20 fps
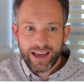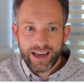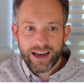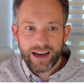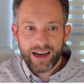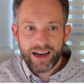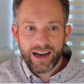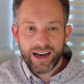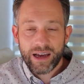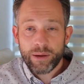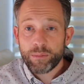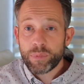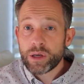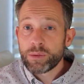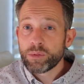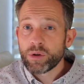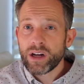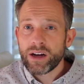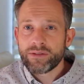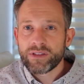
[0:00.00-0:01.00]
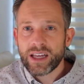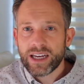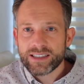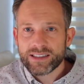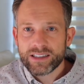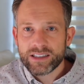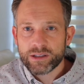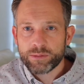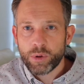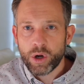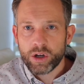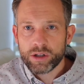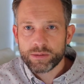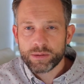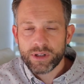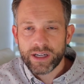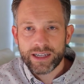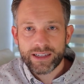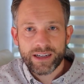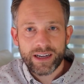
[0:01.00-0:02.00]
uh, and people have less
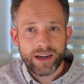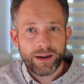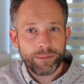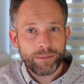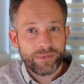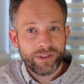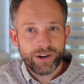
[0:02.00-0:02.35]
disposable income.